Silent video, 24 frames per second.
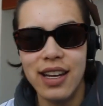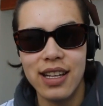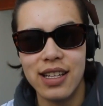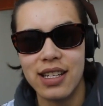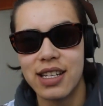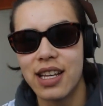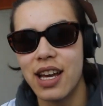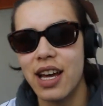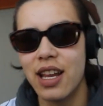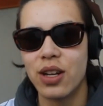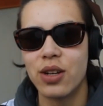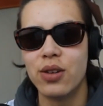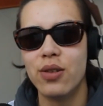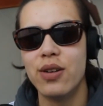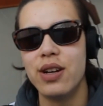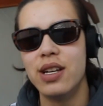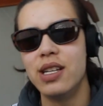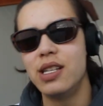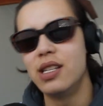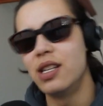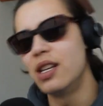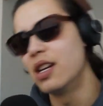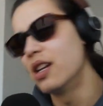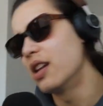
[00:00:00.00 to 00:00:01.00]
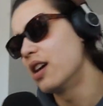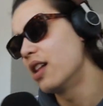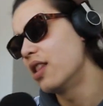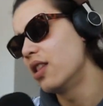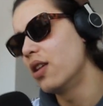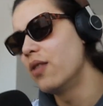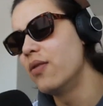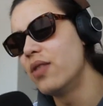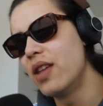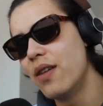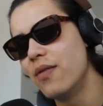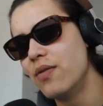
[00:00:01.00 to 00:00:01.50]
It's kind of crazy, and I
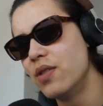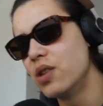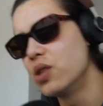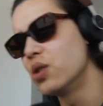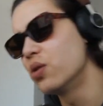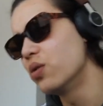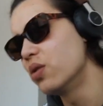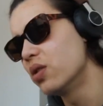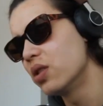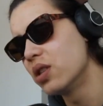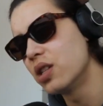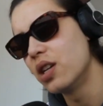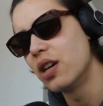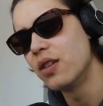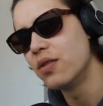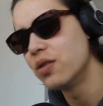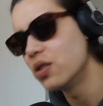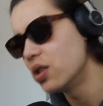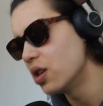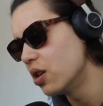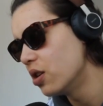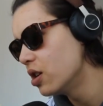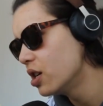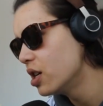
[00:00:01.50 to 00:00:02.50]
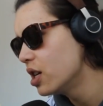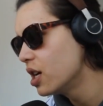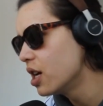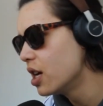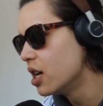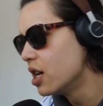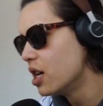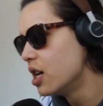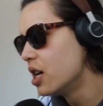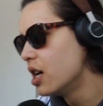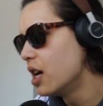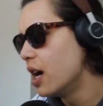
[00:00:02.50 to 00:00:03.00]
love that visual stuff, so
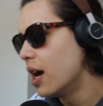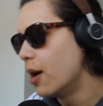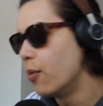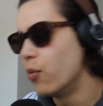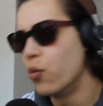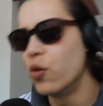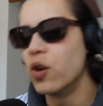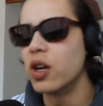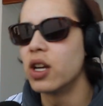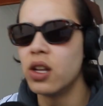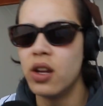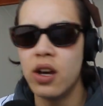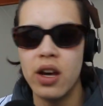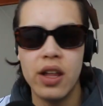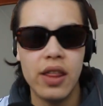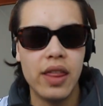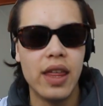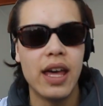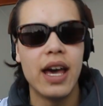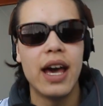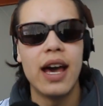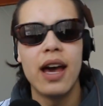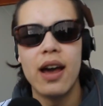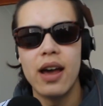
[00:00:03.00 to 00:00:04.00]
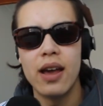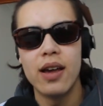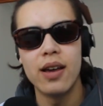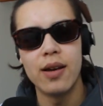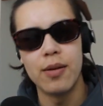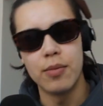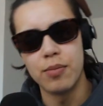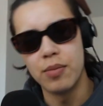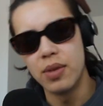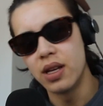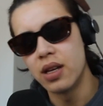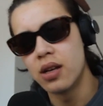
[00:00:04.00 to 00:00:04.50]
I'm working on that.
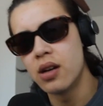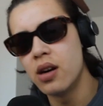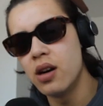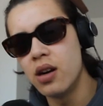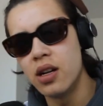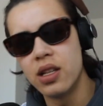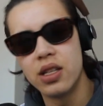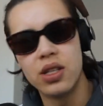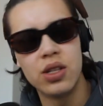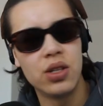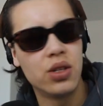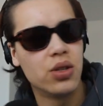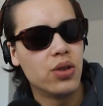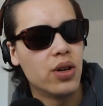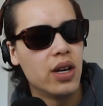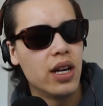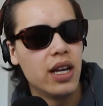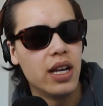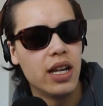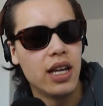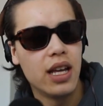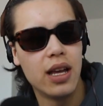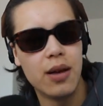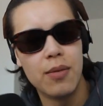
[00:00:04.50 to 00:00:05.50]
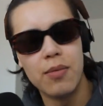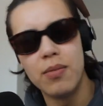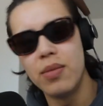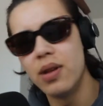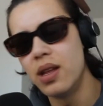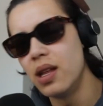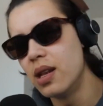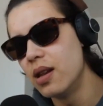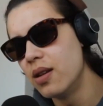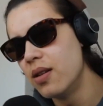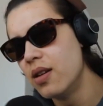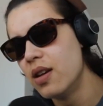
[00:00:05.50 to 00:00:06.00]
I've been concentrating, I've
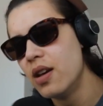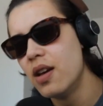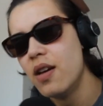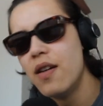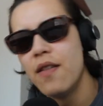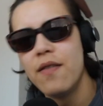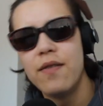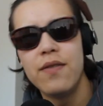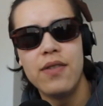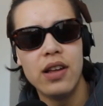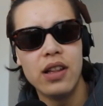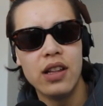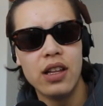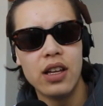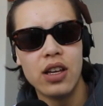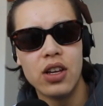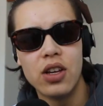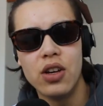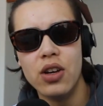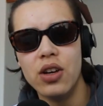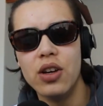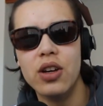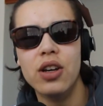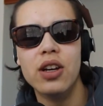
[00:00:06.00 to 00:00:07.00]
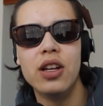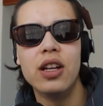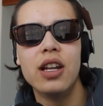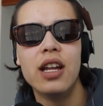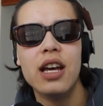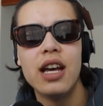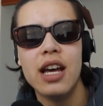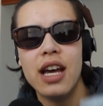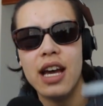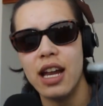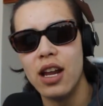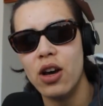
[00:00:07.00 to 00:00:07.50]
been feeling
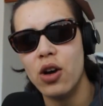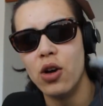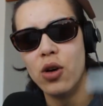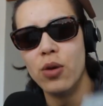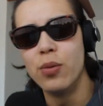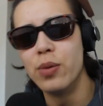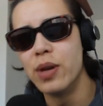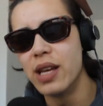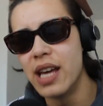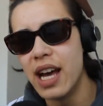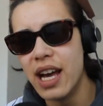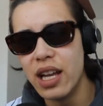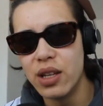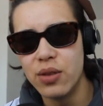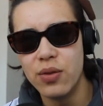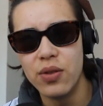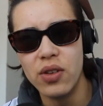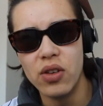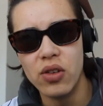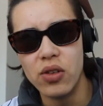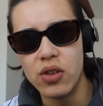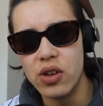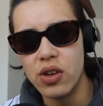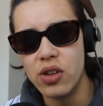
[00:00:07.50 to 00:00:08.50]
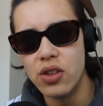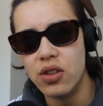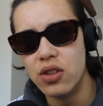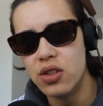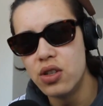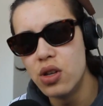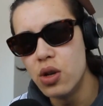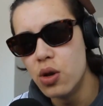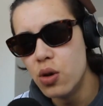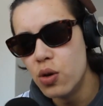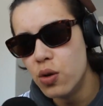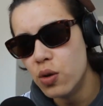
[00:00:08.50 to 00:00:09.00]
good, and I hope you guys feel good
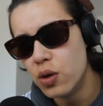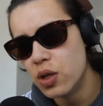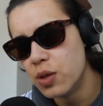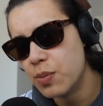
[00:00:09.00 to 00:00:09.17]
too.